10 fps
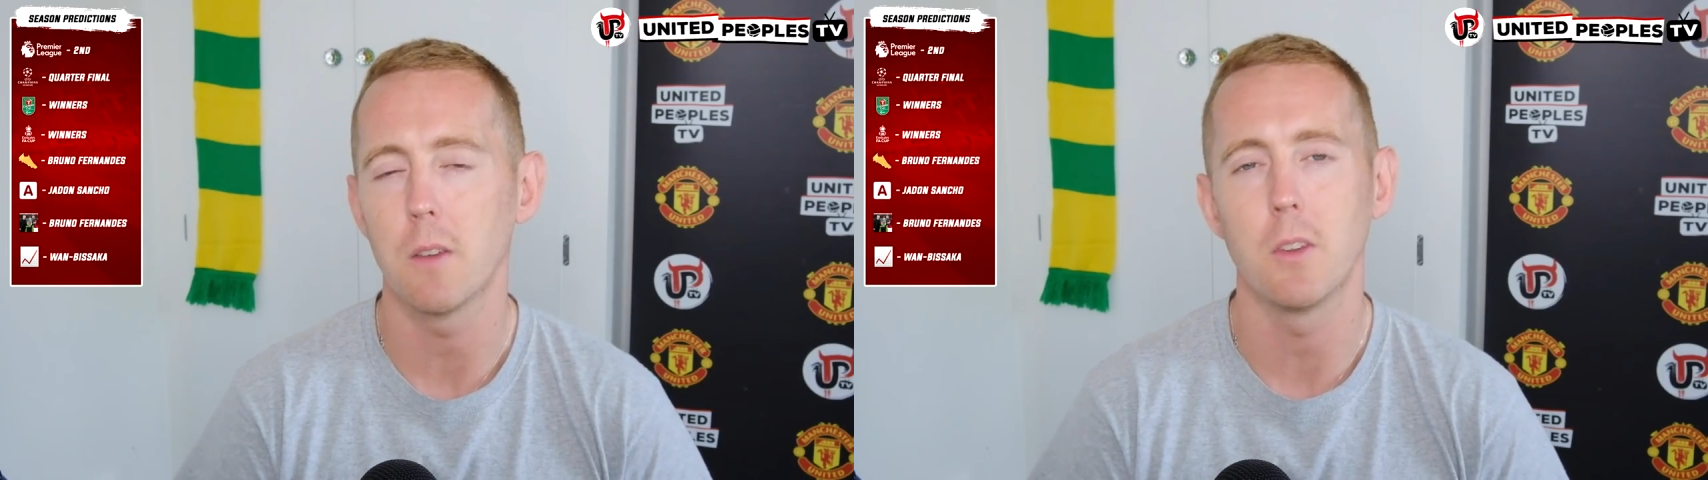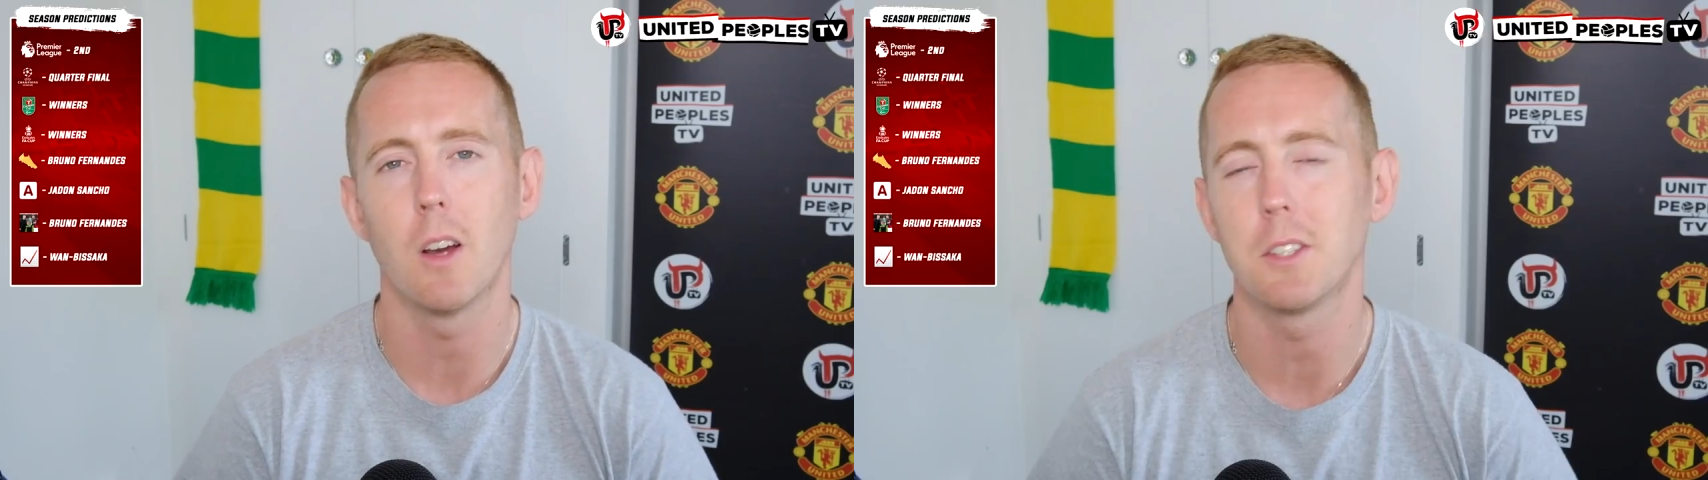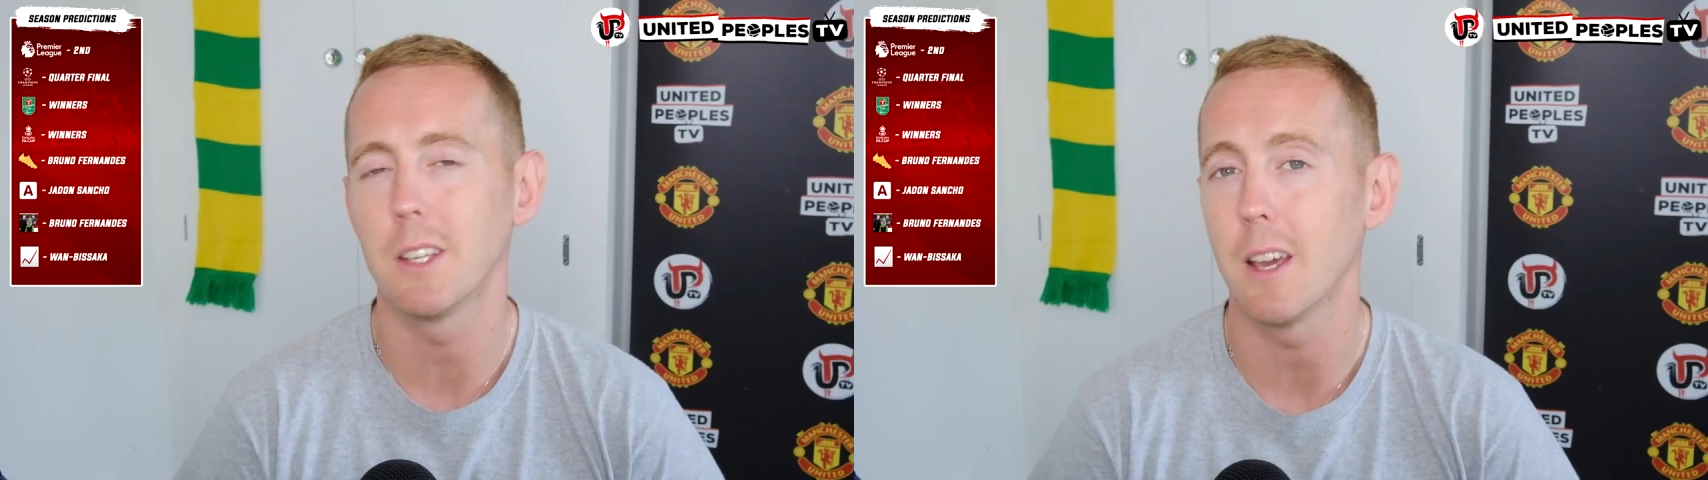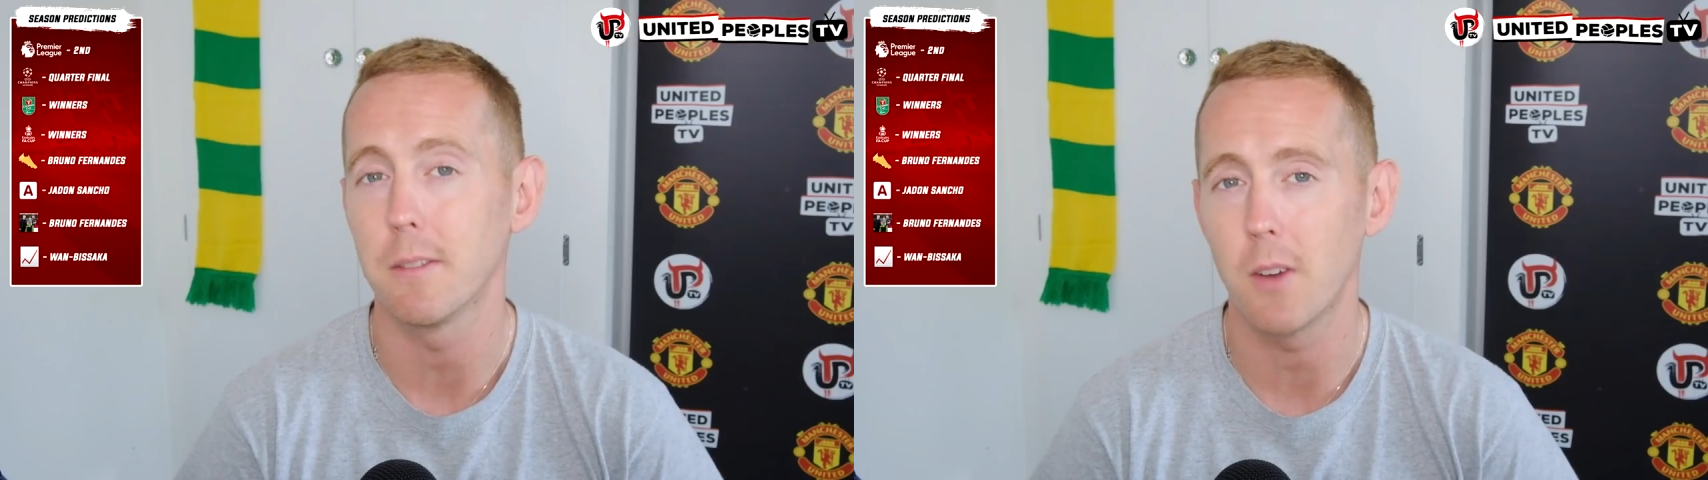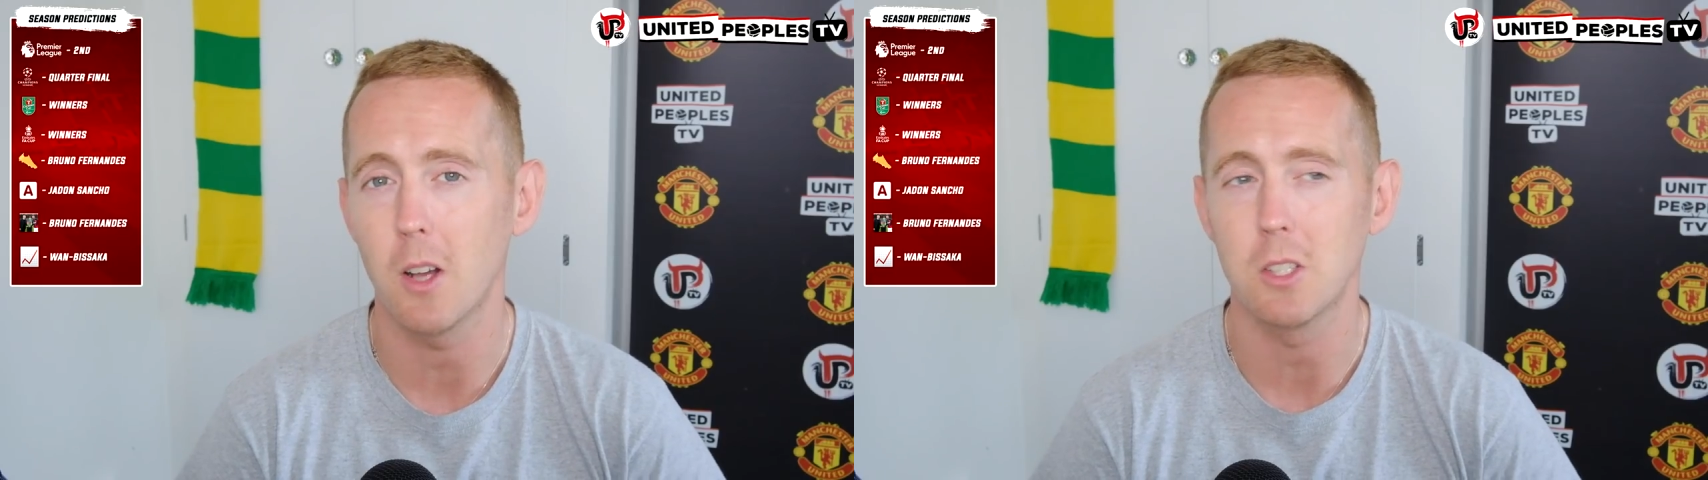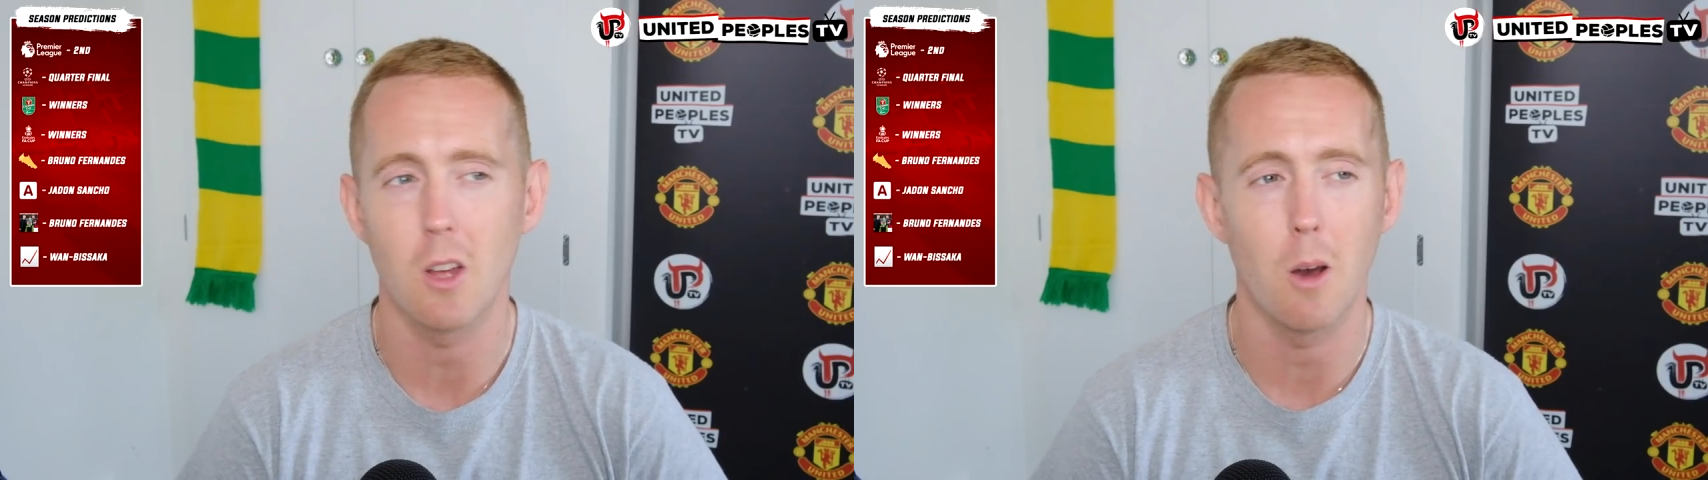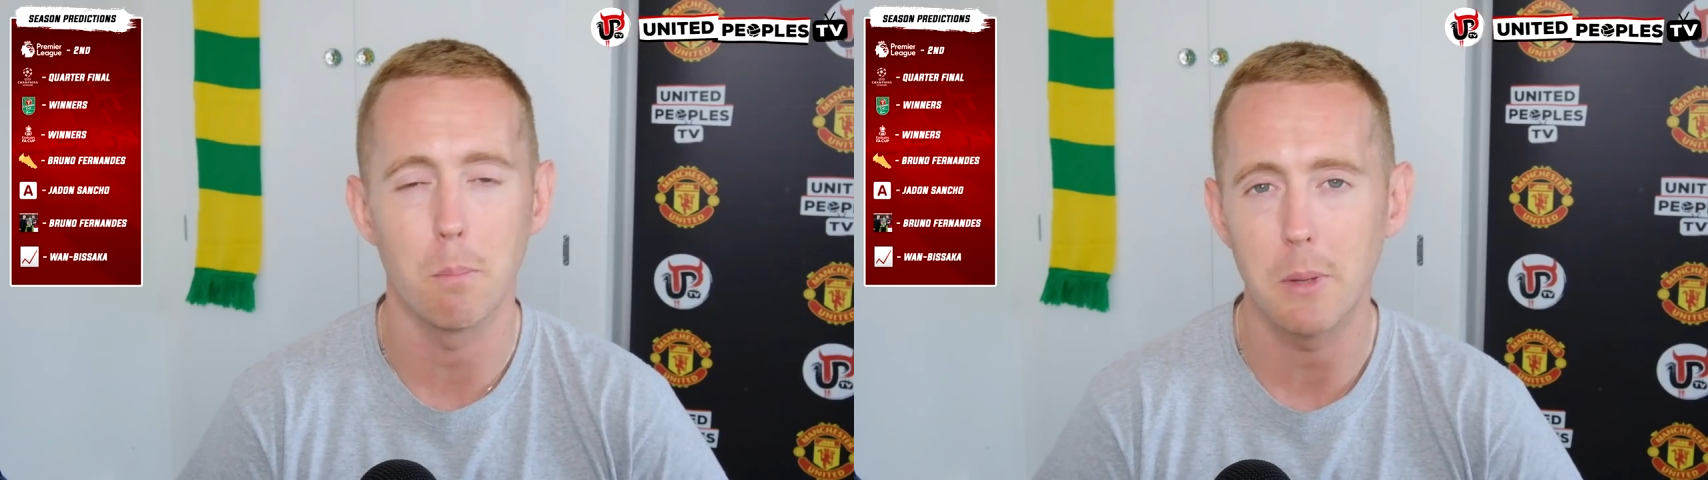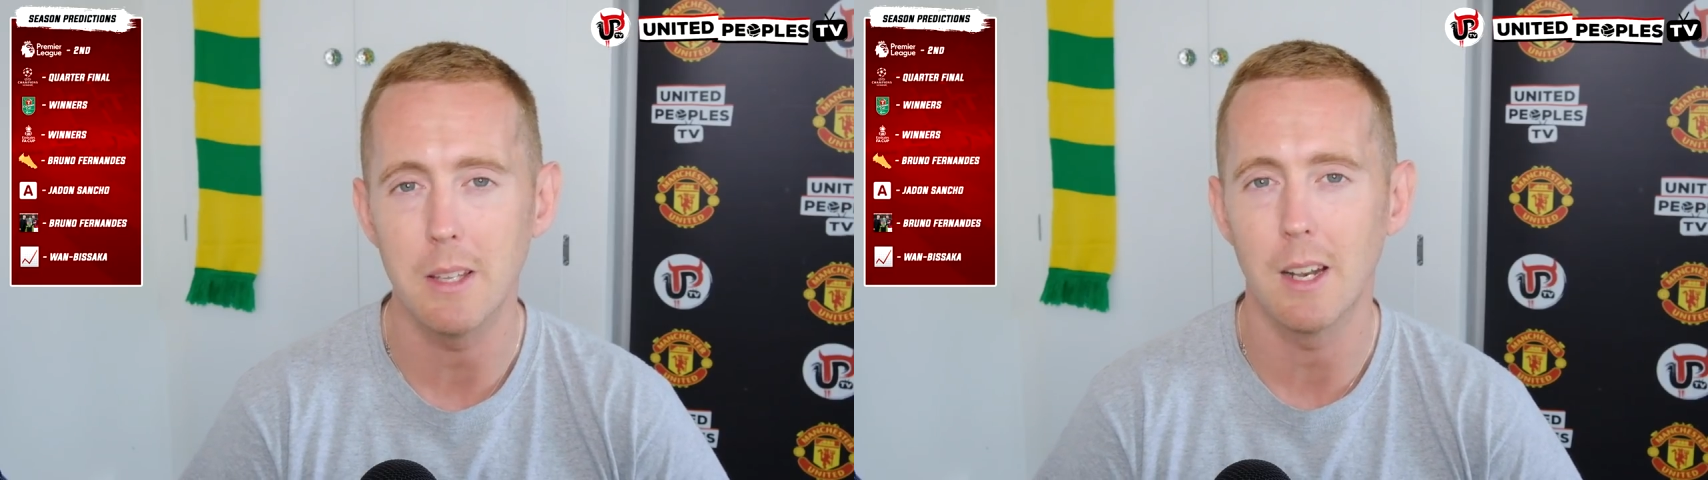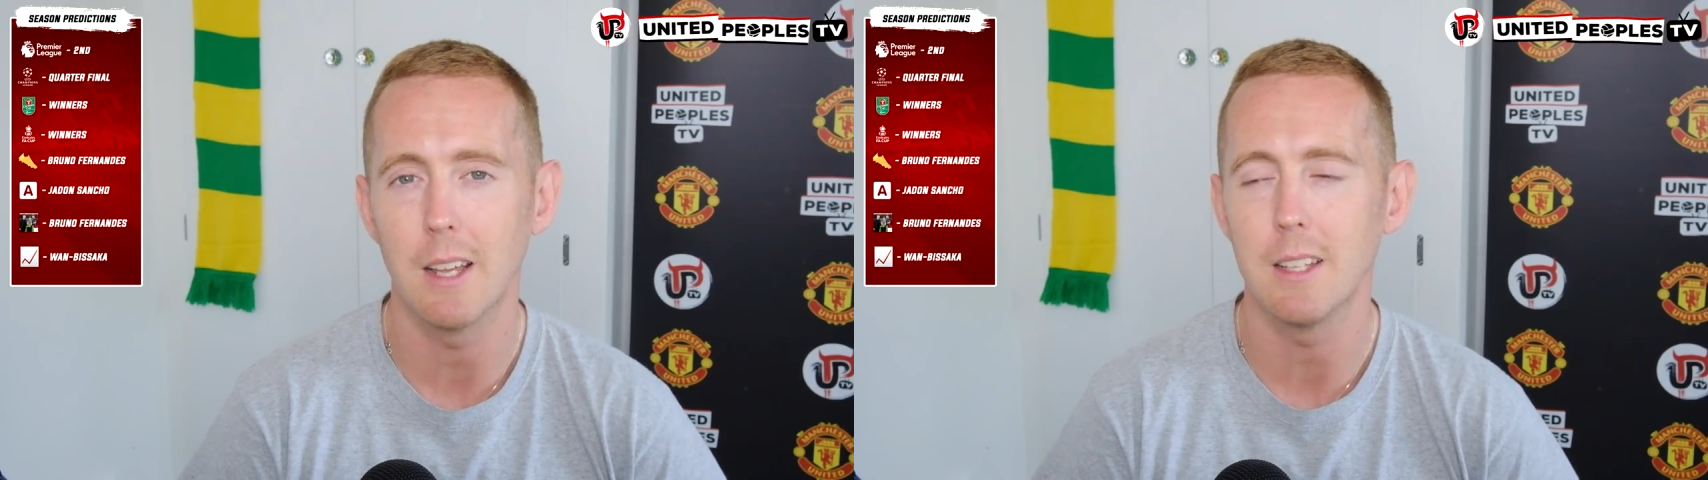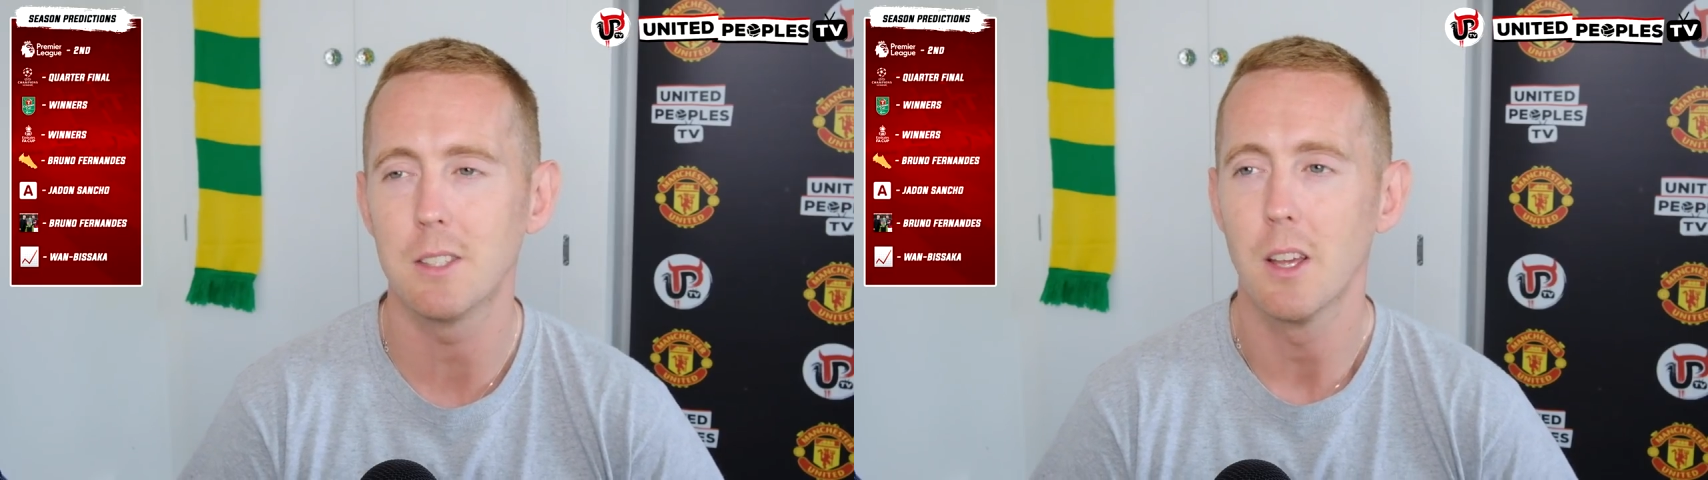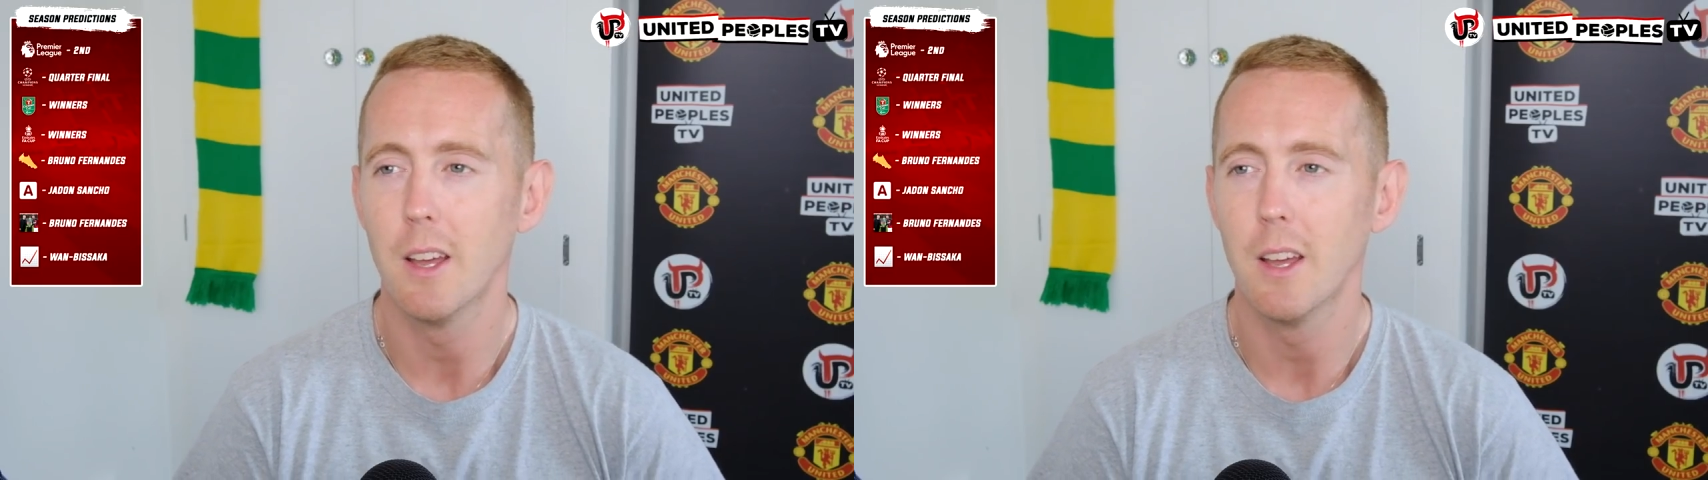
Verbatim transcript: If United can get a fast start, beat Leeds,